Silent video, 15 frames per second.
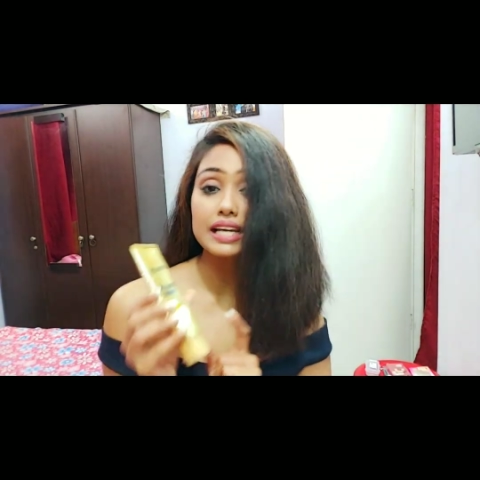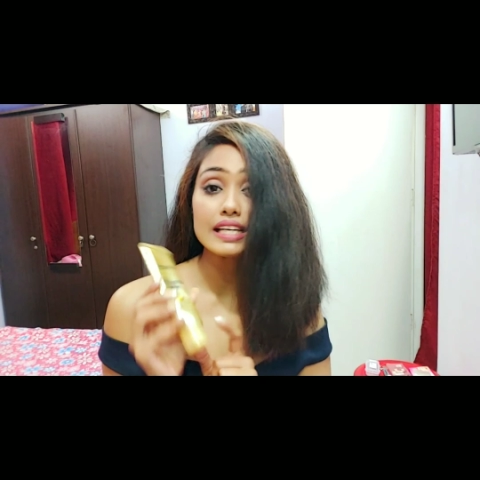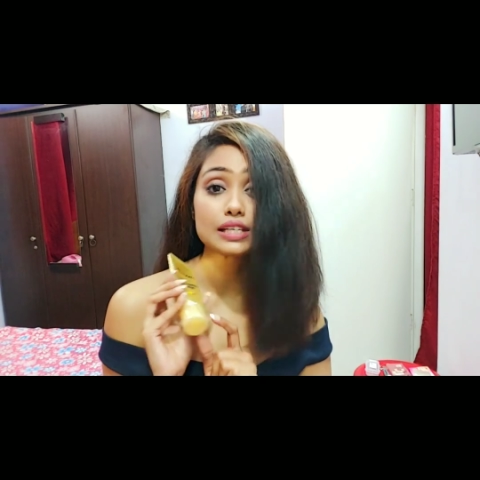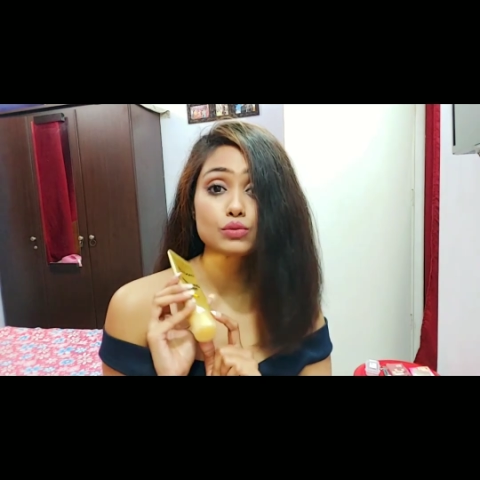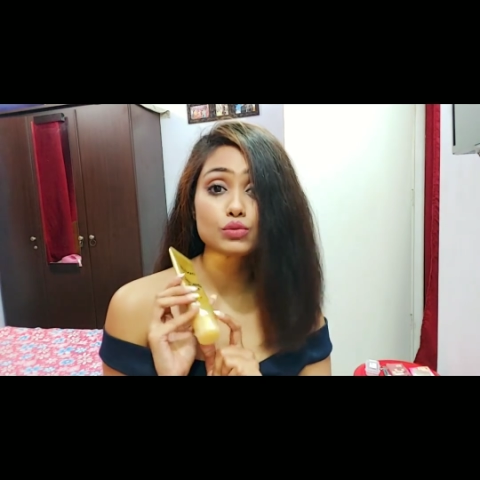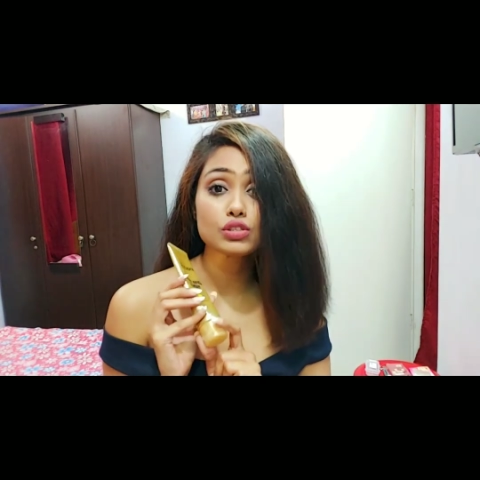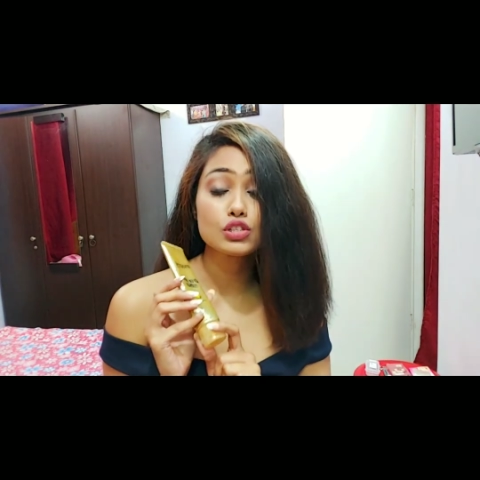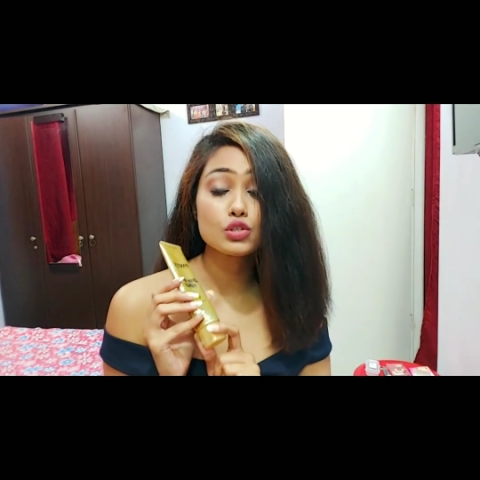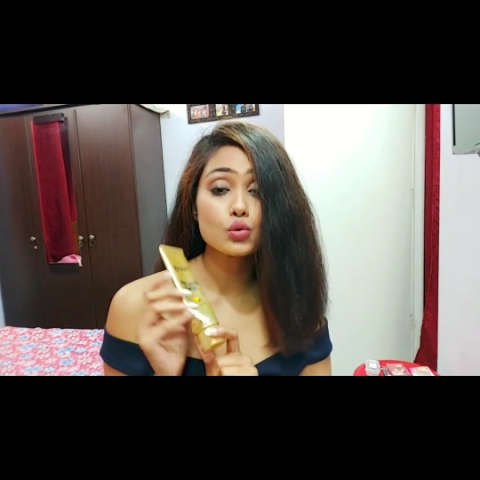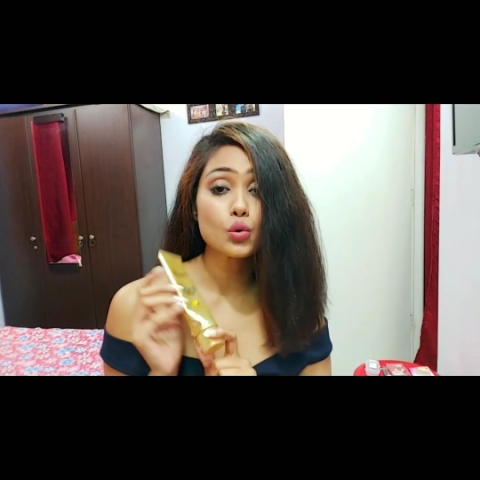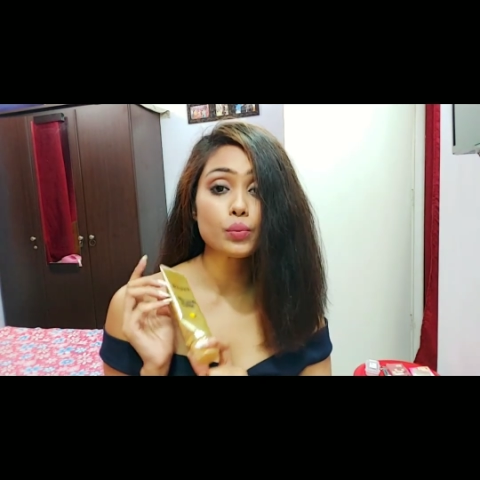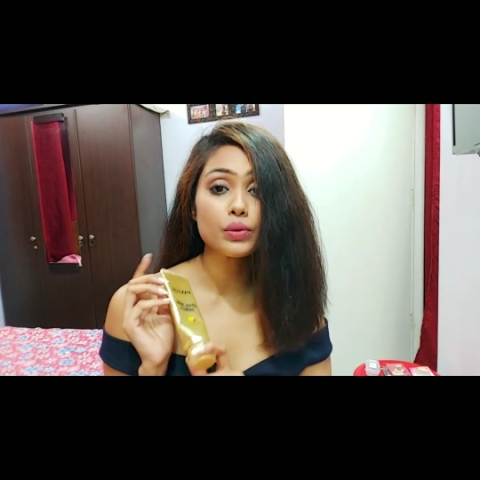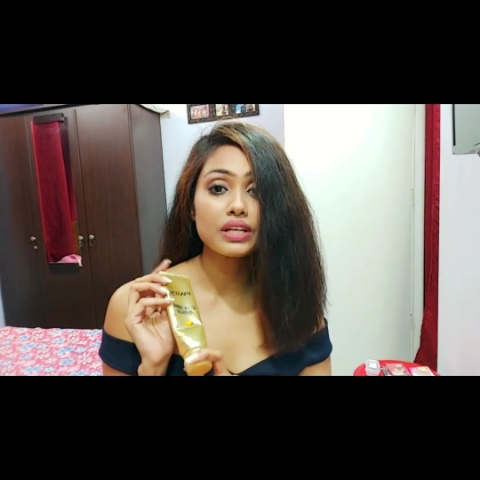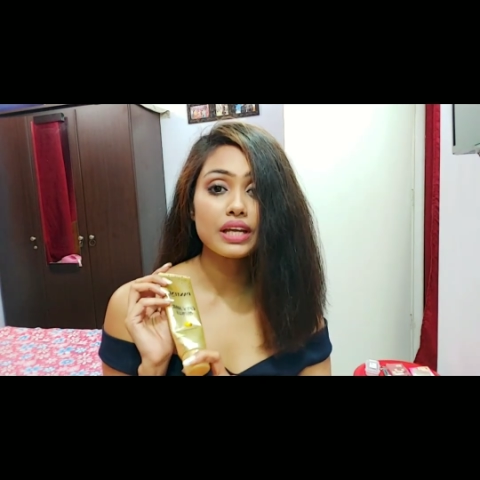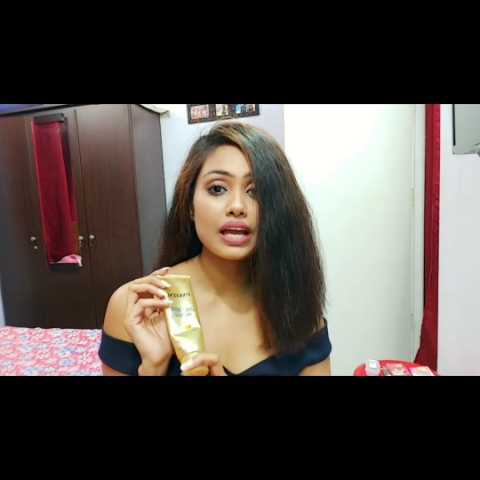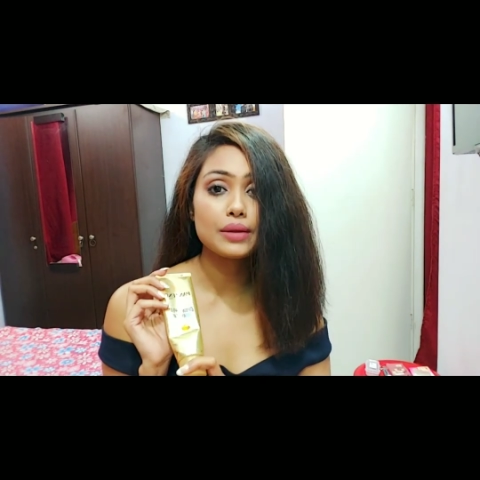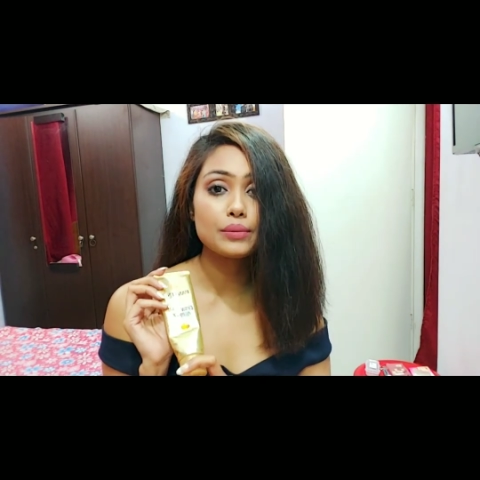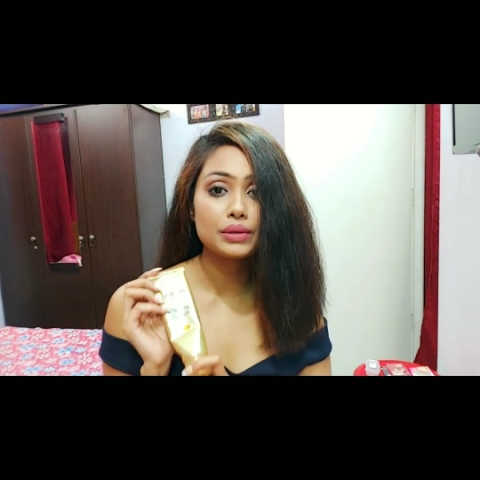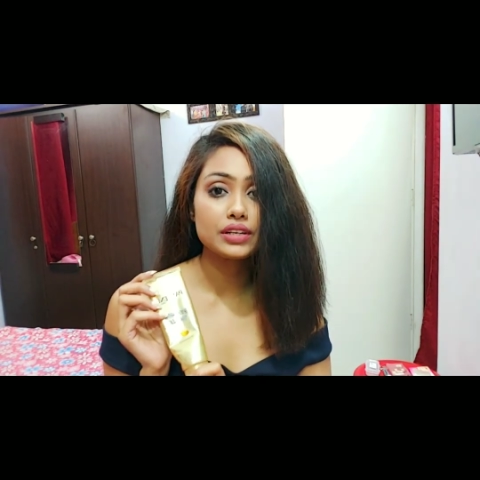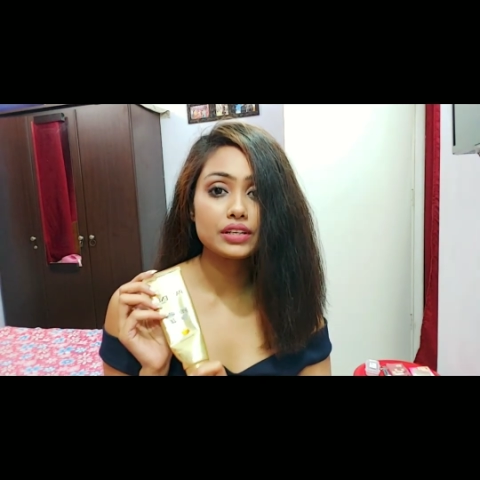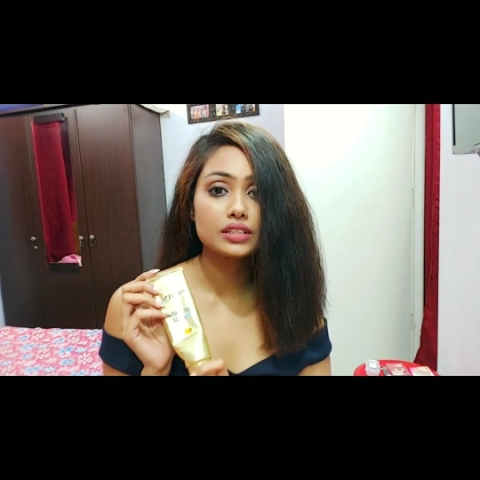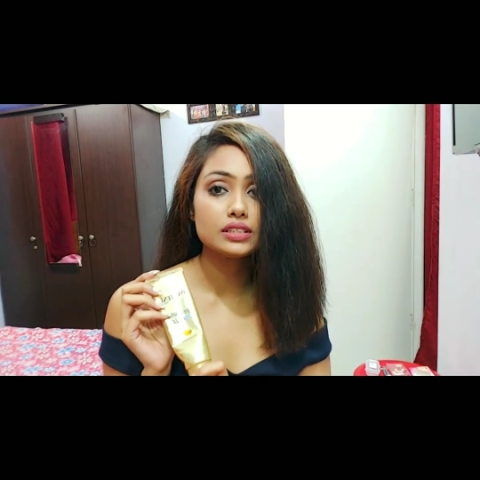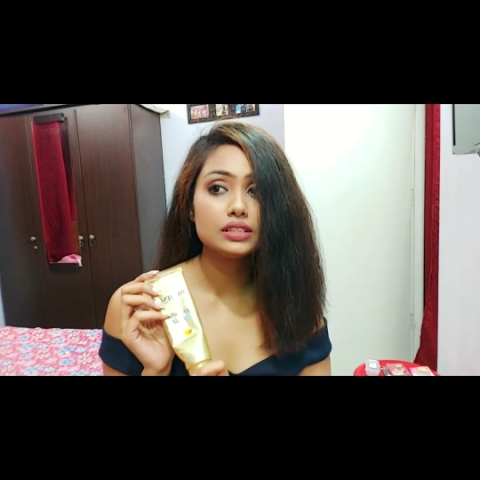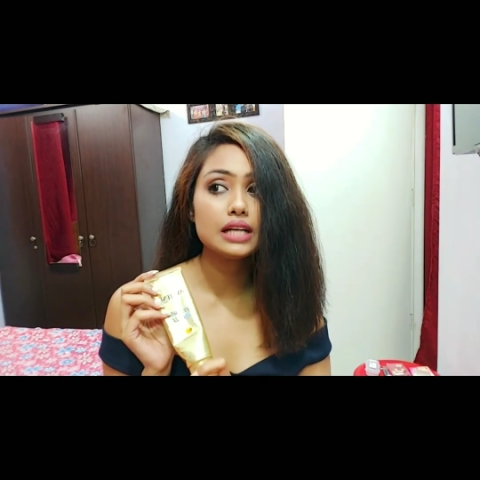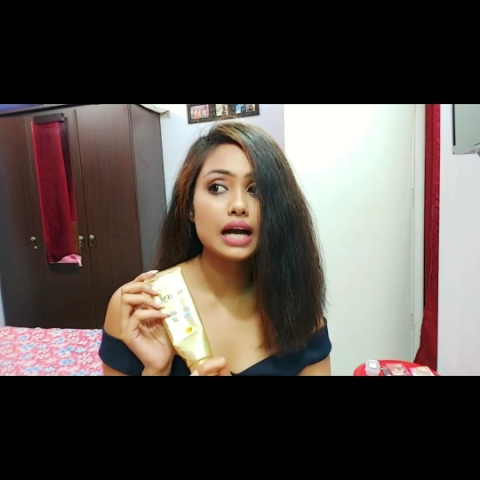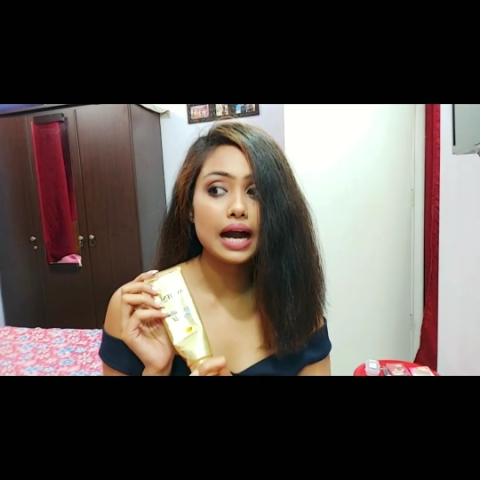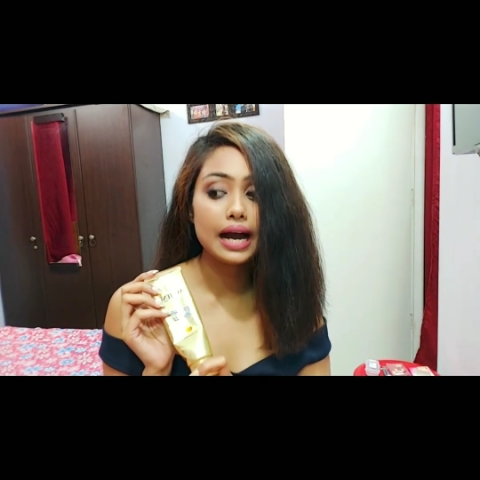I use this Open Hair Miracle.